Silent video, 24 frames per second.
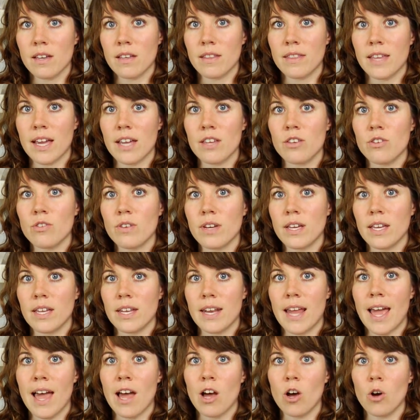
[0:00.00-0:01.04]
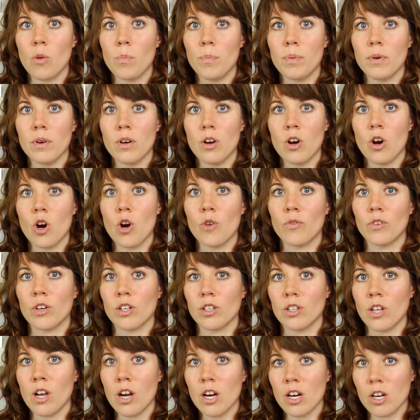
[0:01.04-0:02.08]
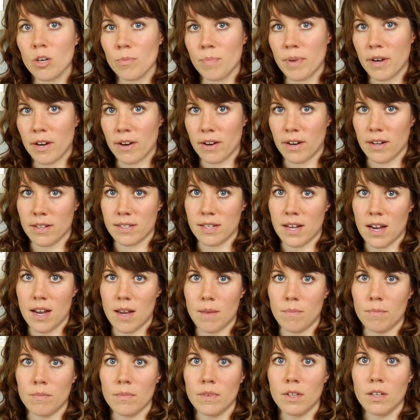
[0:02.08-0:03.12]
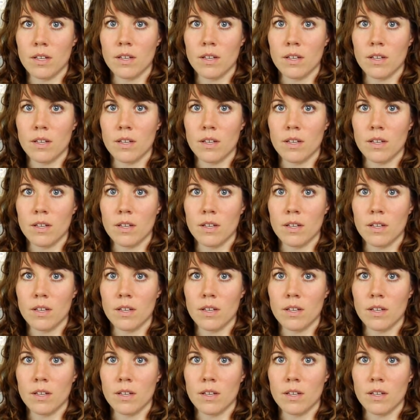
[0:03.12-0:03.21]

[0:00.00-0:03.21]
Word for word: that you can help over a longer period of time